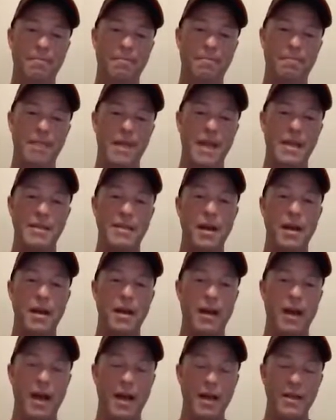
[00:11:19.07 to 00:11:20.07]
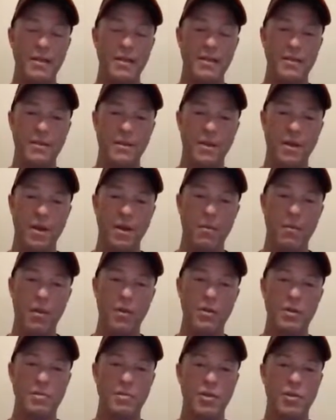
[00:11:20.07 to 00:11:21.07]
ATON guys,
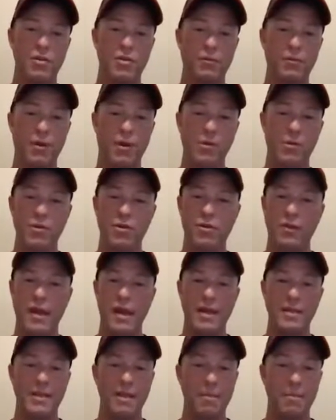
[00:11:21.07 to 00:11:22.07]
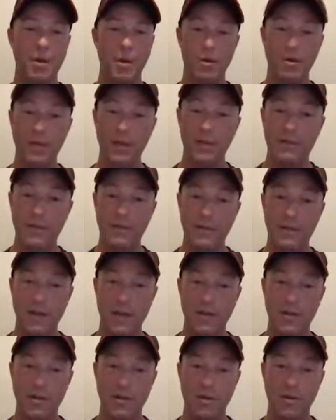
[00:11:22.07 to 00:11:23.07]
multi-mission folks. You guys have boat lifts
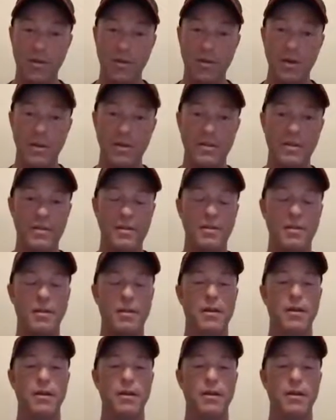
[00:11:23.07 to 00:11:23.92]
at your units.